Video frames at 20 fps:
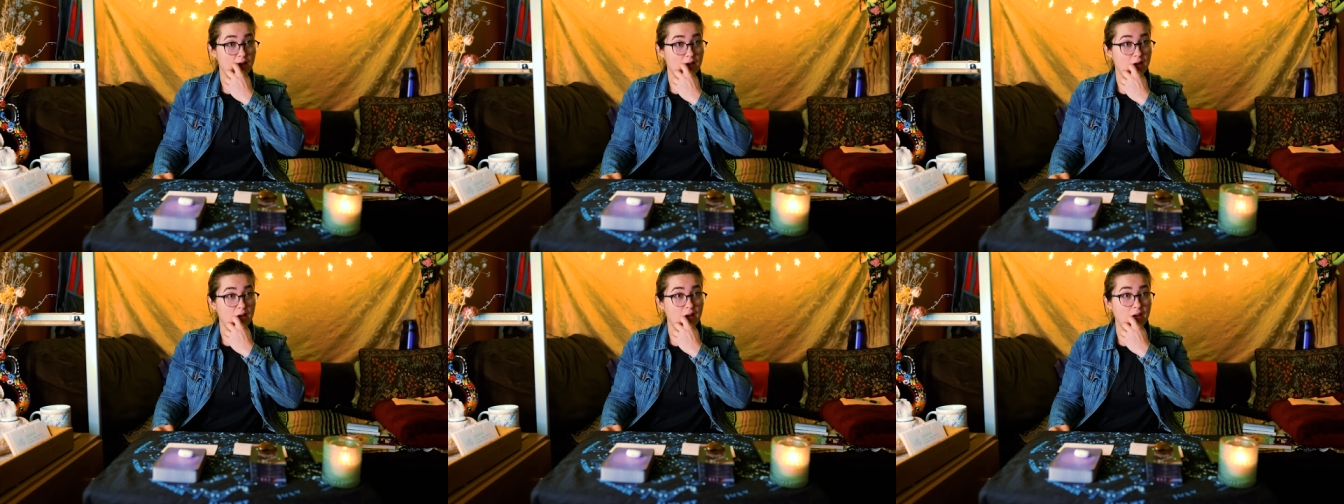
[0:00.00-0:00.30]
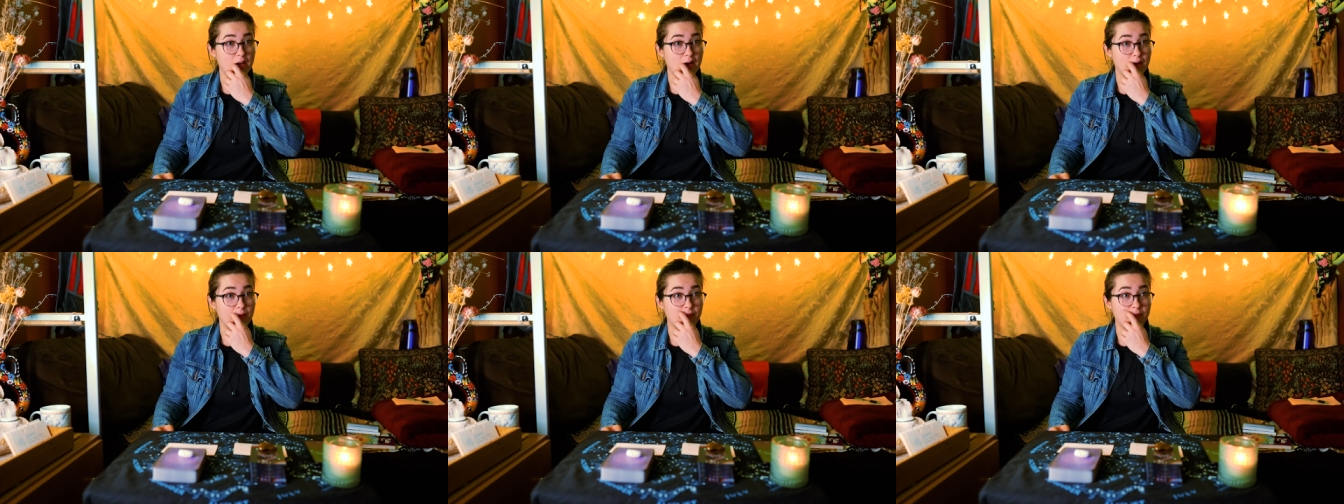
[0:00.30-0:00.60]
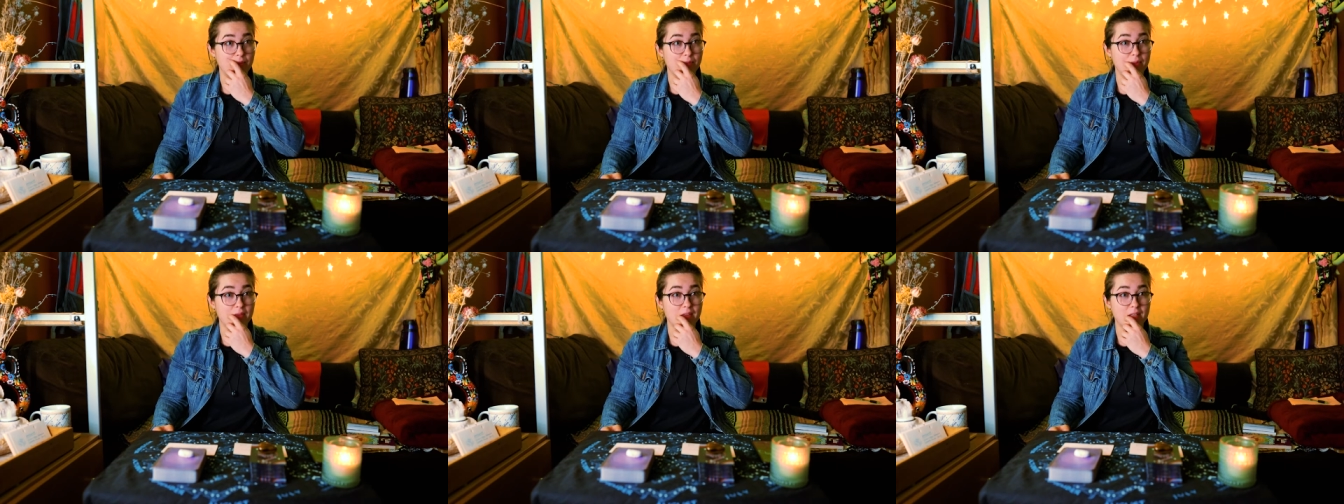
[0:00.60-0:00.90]

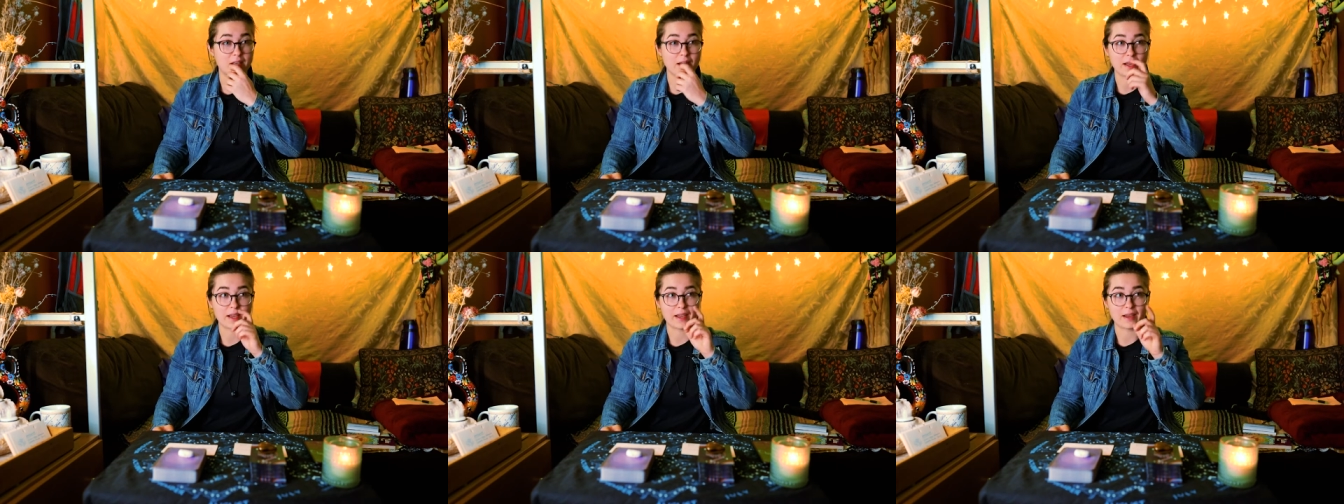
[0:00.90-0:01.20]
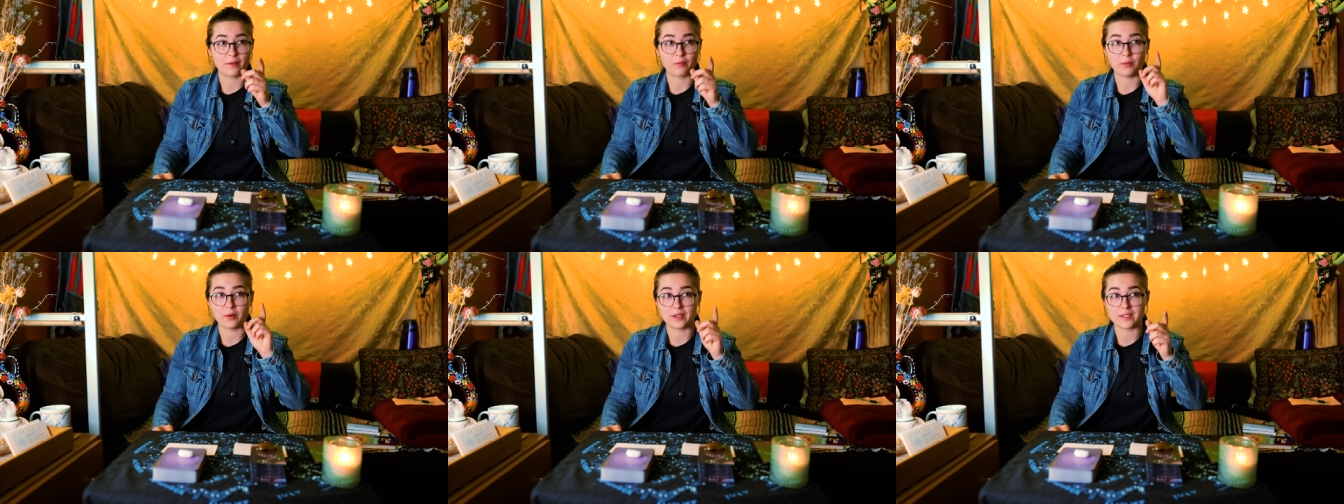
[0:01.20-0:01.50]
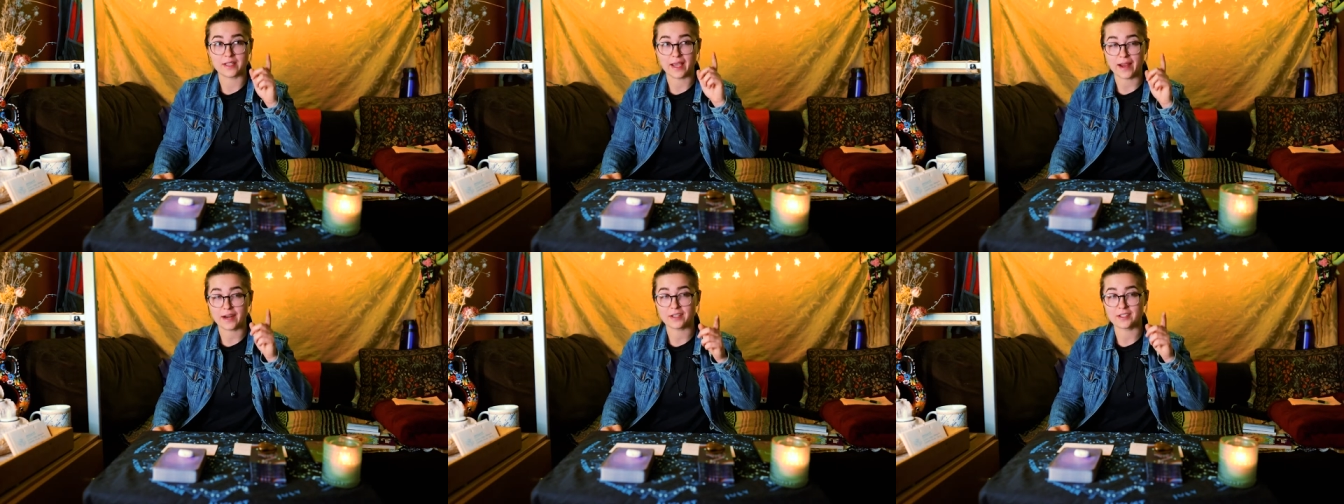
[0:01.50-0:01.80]
that
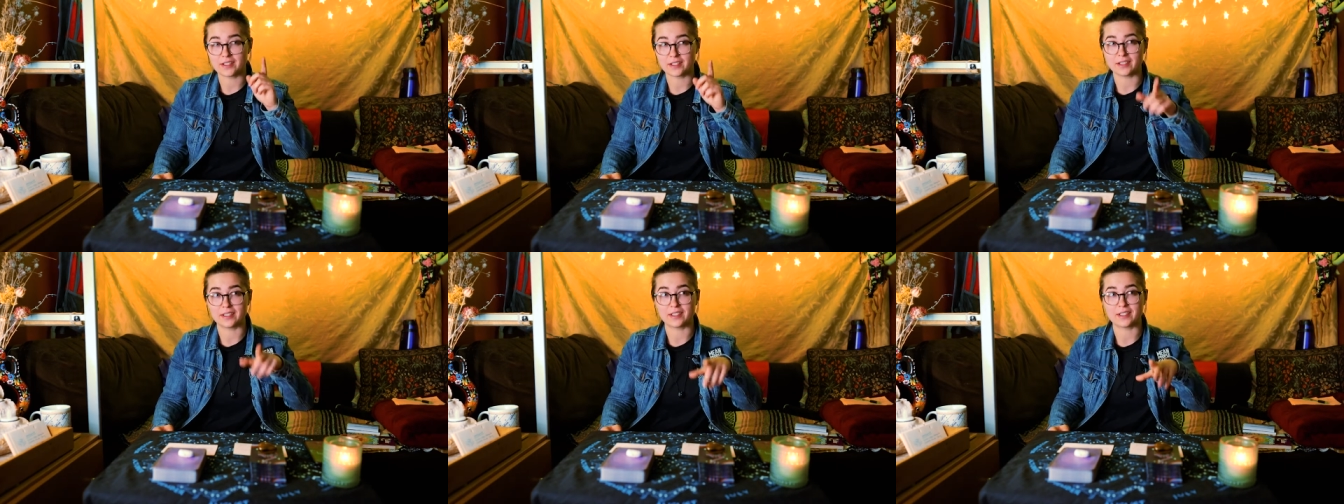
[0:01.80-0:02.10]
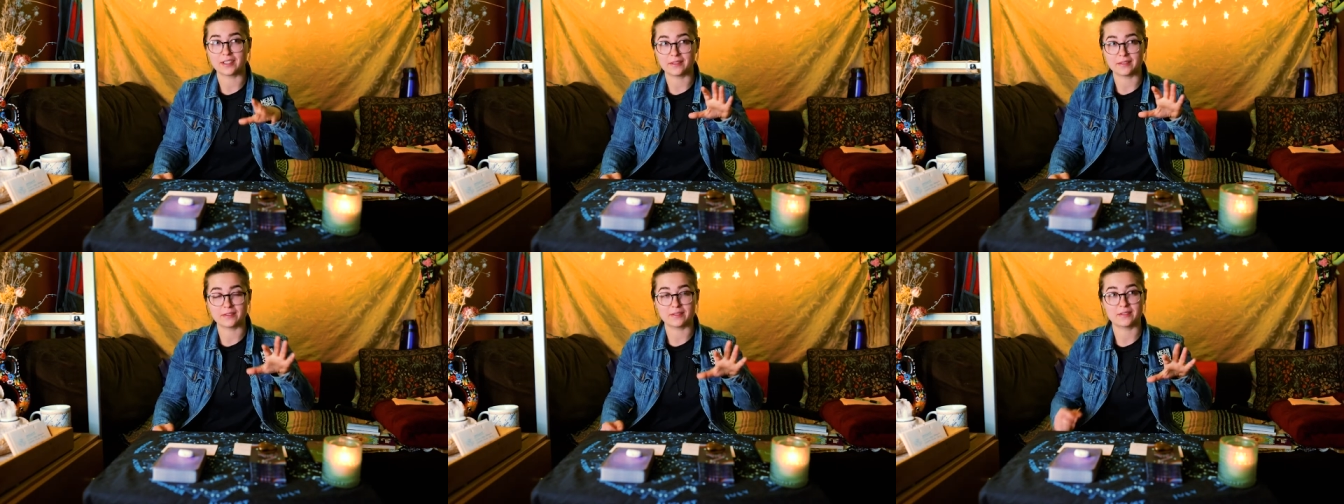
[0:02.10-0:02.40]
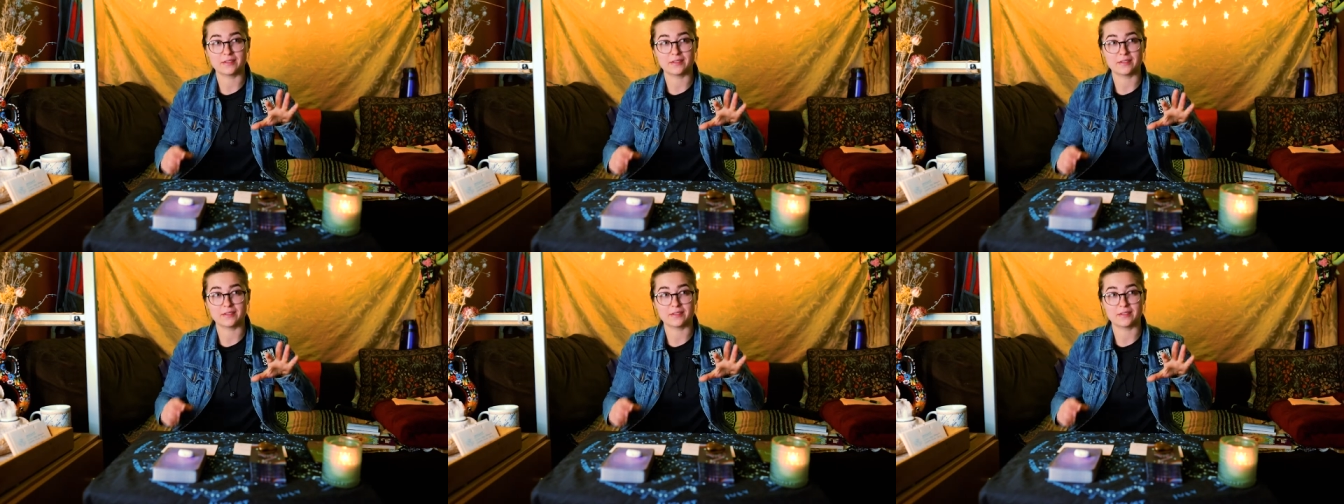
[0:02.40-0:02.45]
was actually